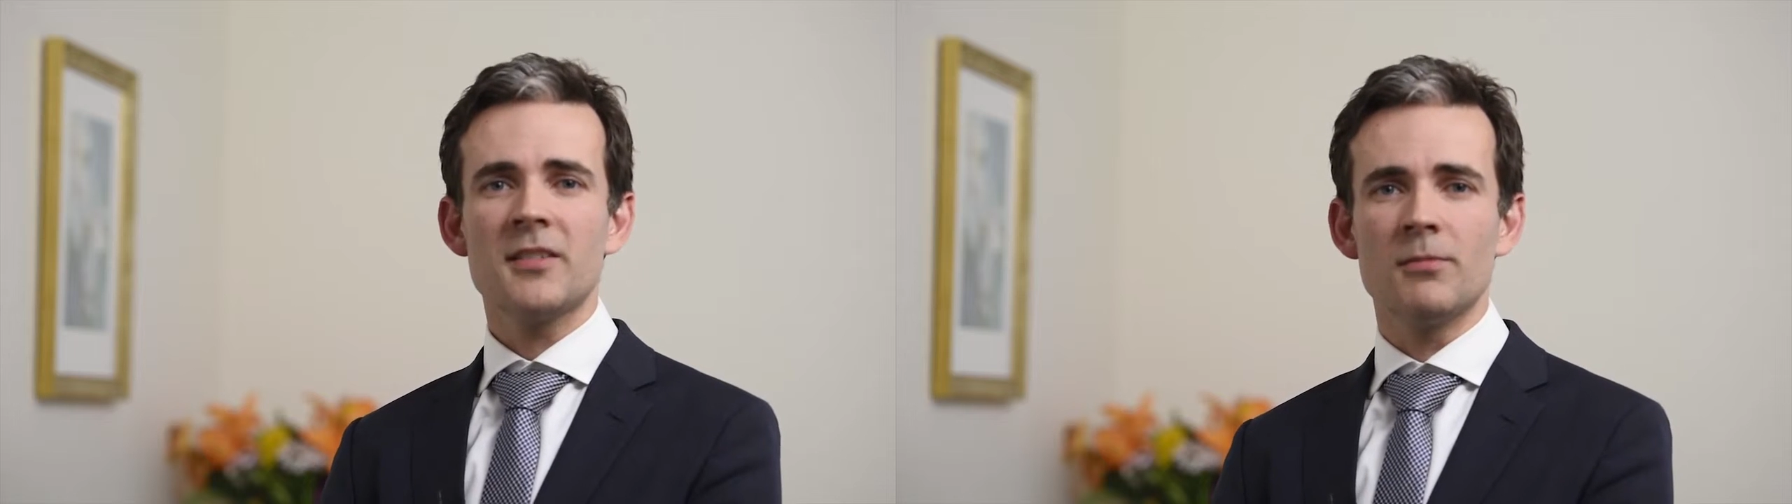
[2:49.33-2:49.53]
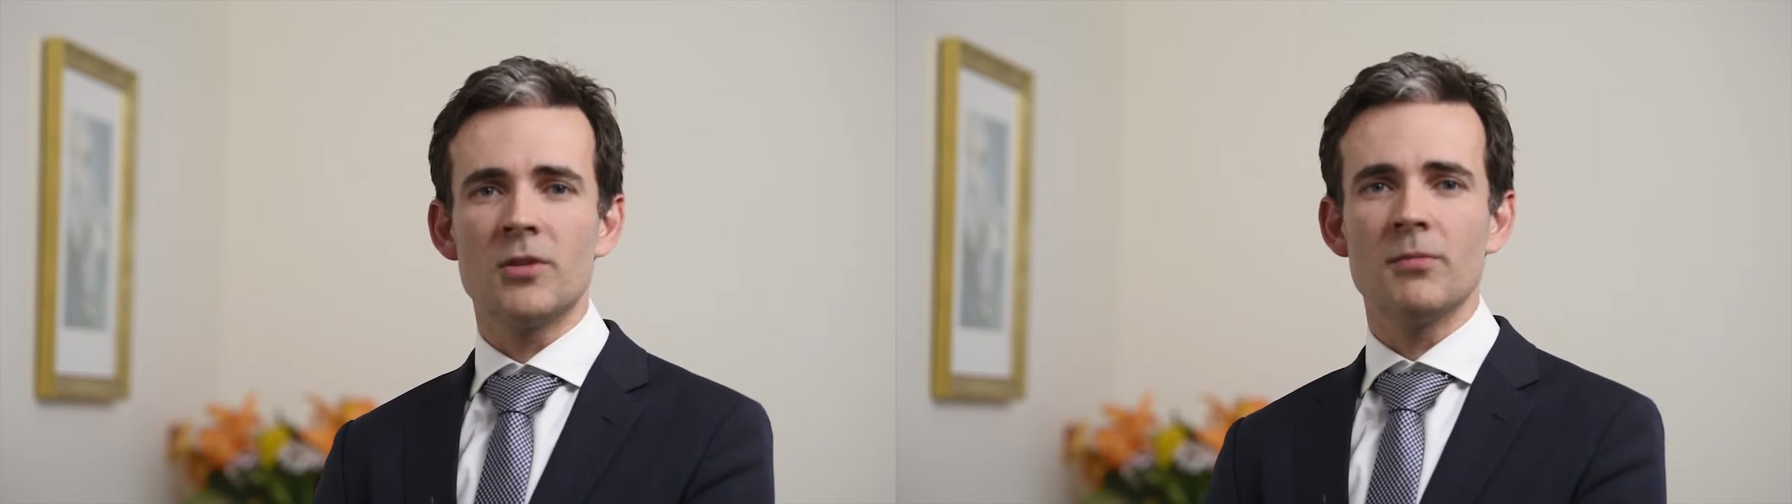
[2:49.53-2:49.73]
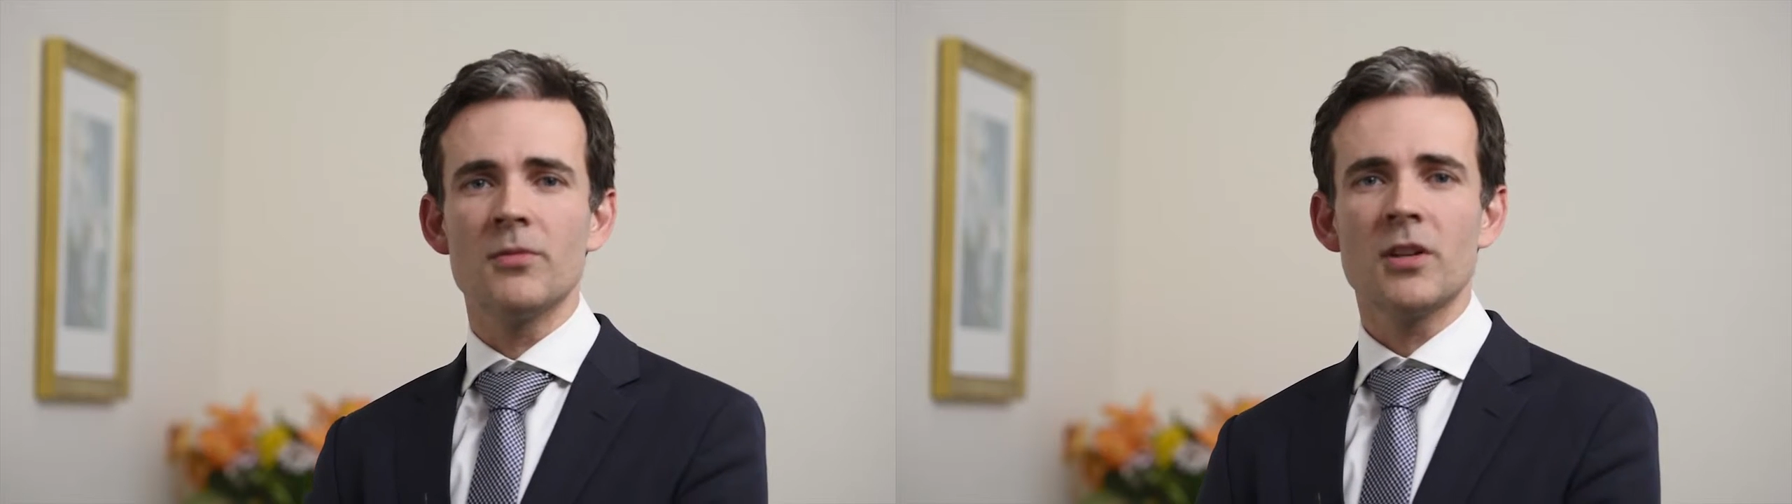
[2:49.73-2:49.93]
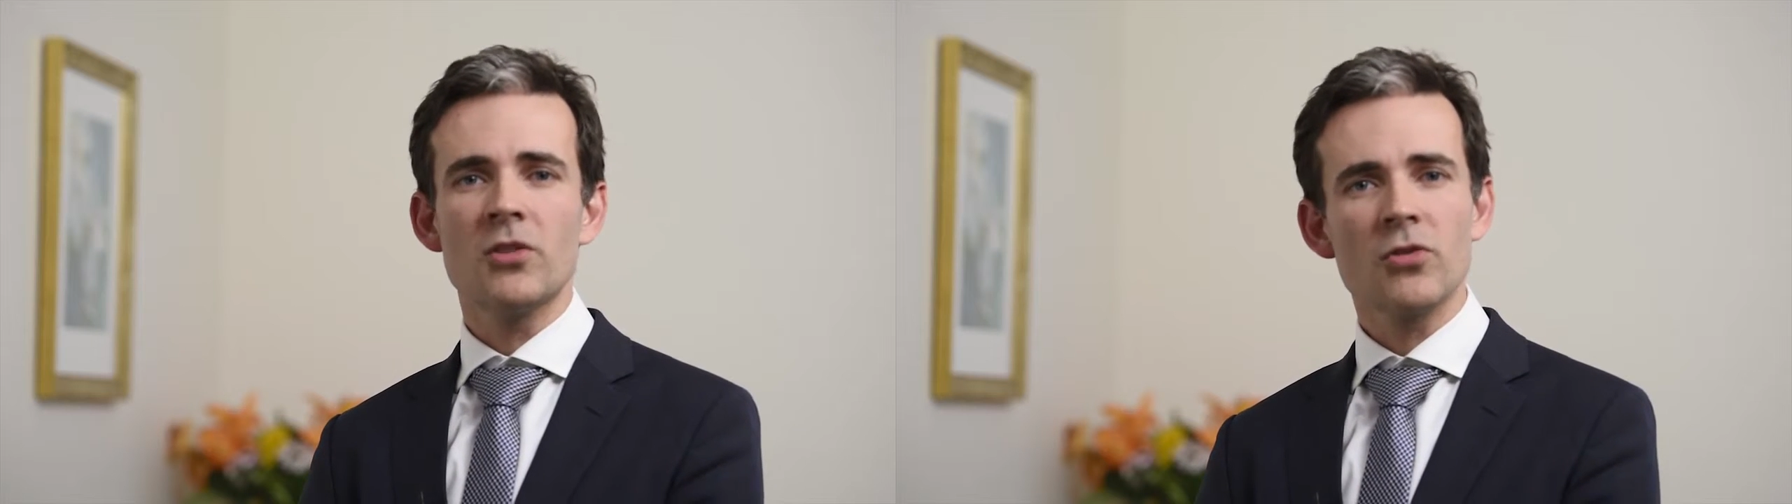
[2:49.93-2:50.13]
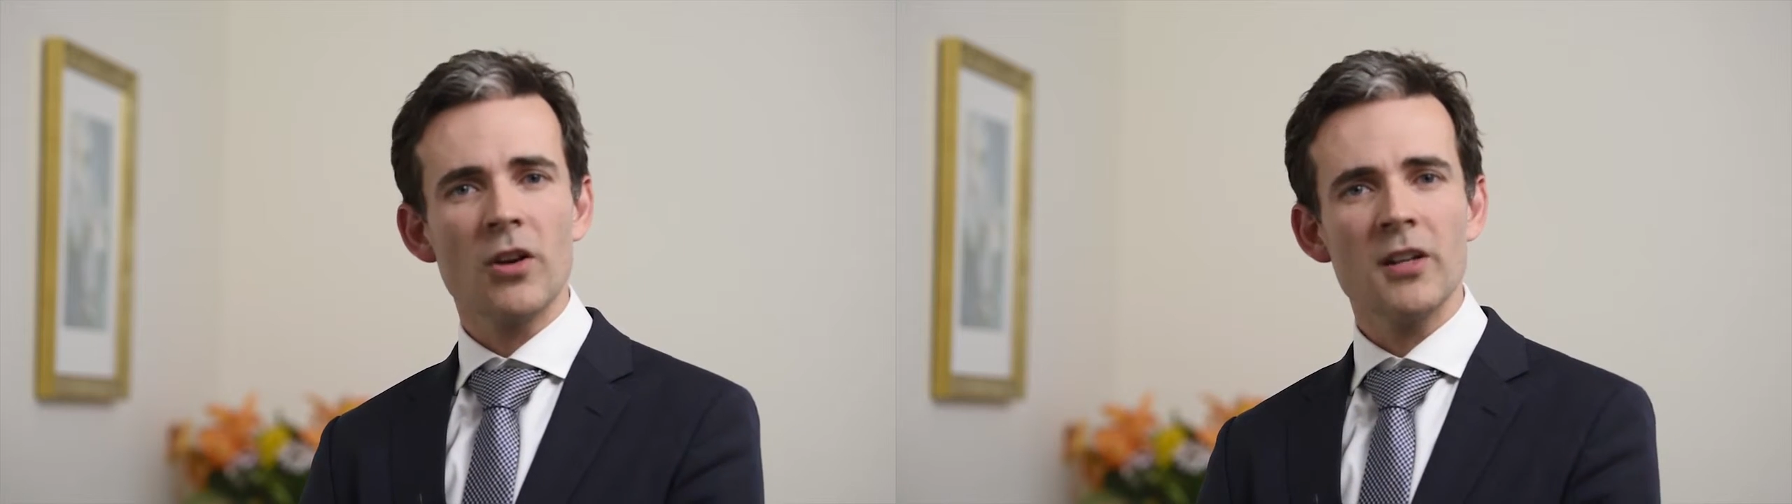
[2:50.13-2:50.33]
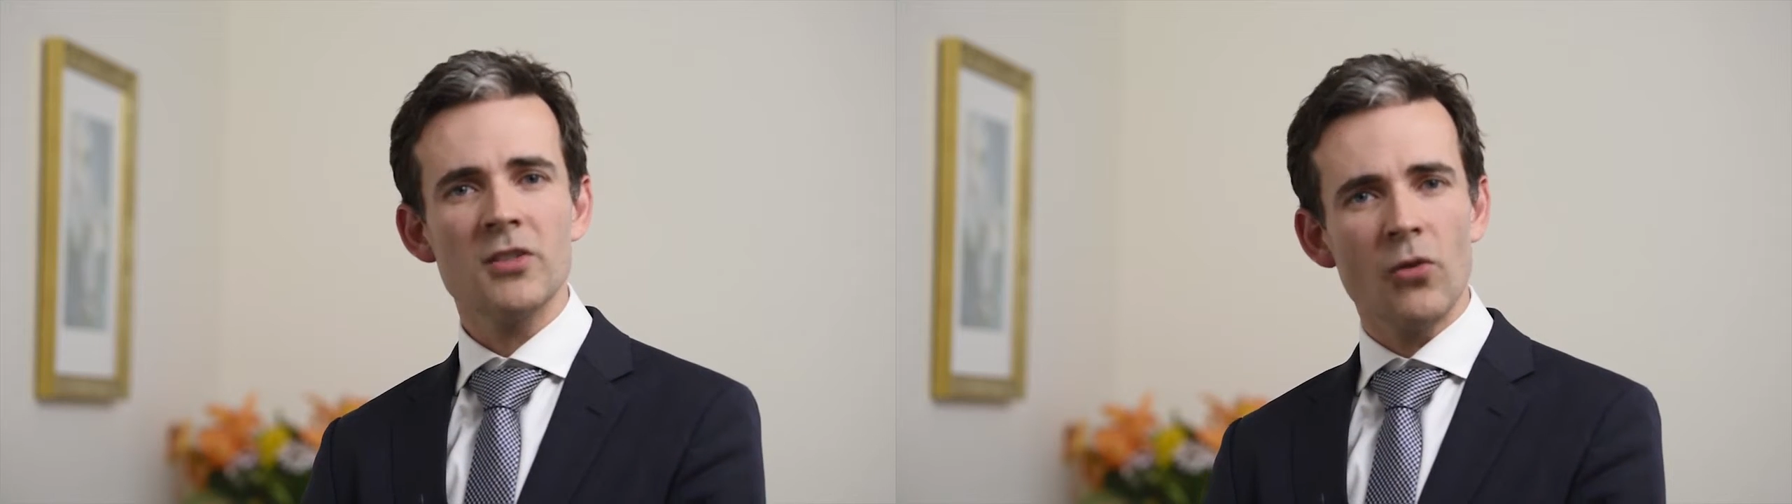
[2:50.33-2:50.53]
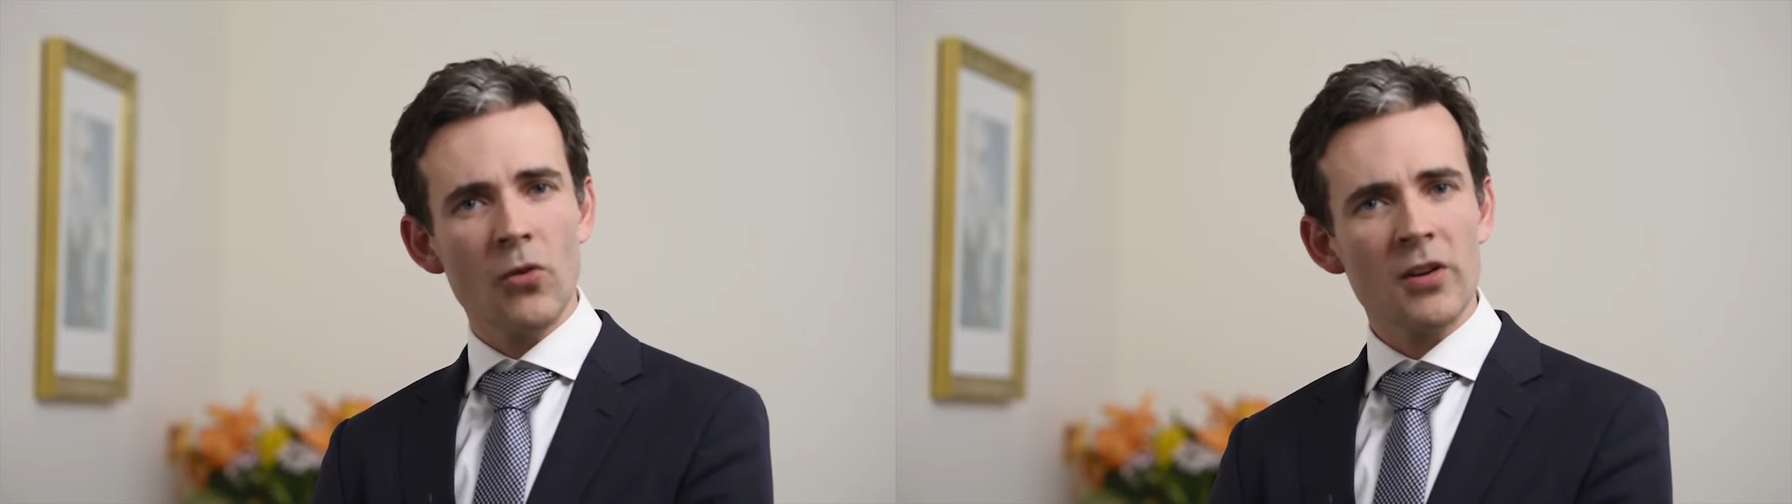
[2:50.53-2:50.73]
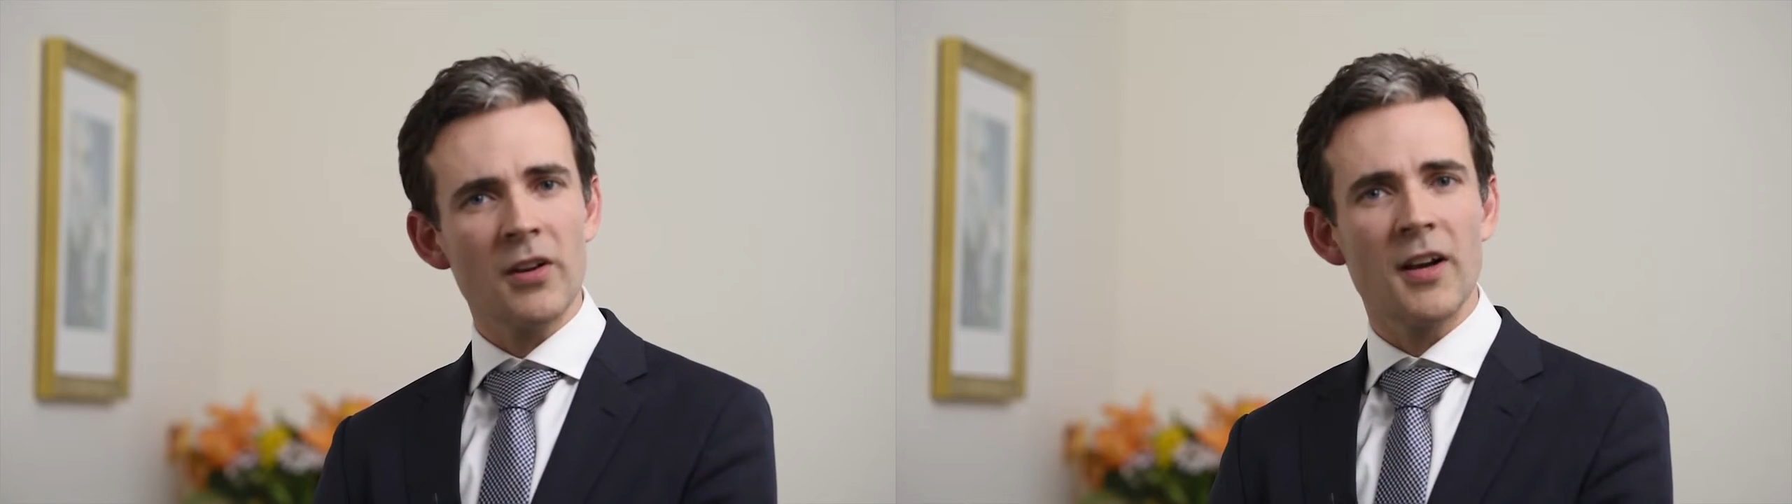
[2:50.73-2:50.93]
symptoms and trying to
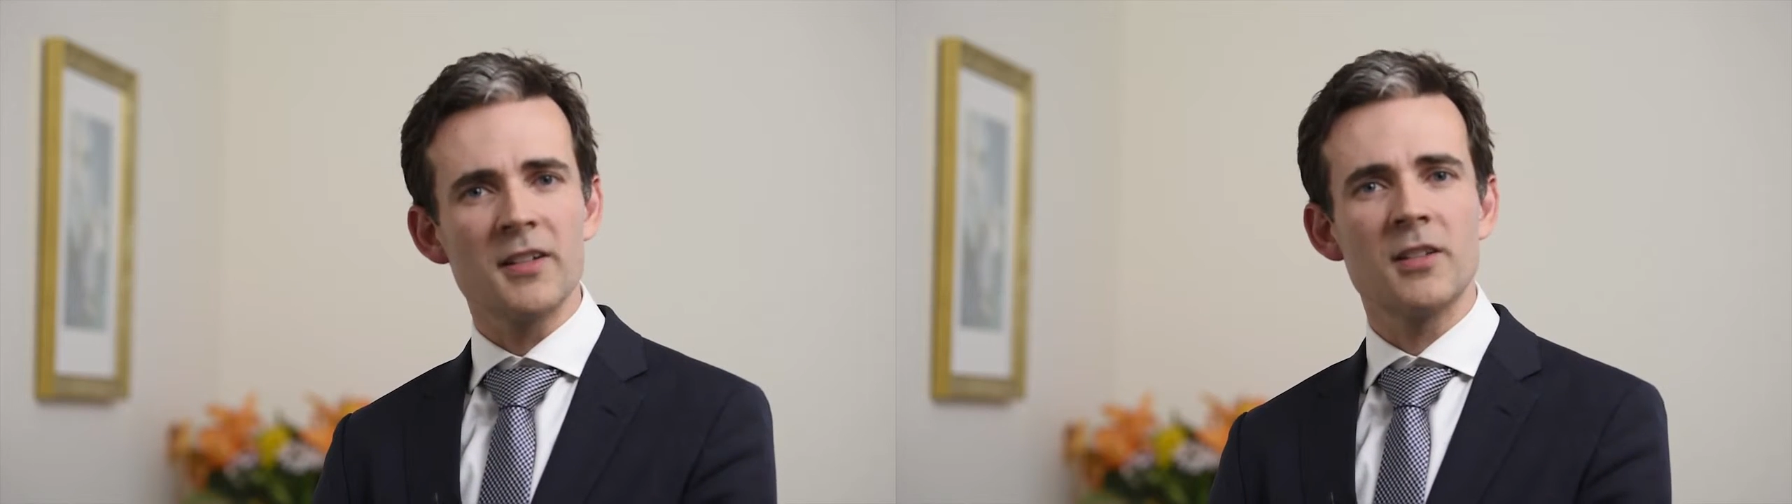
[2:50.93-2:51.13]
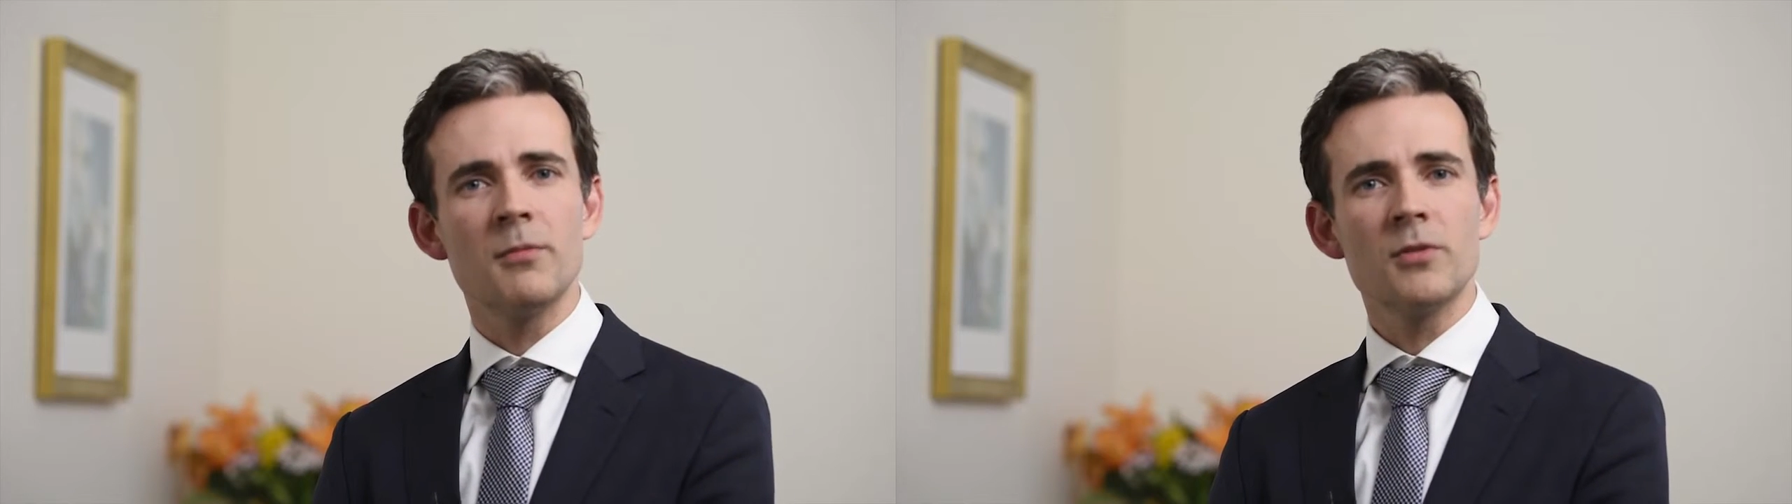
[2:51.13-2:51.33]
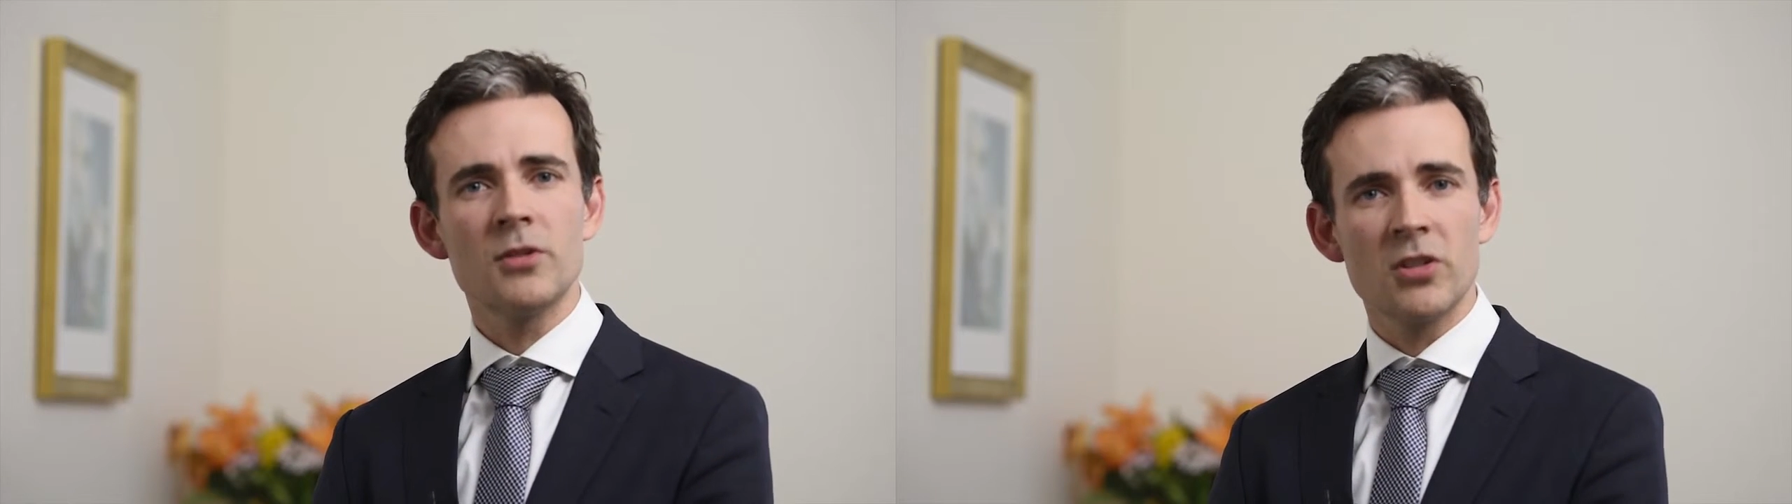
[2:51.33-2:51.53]
organise them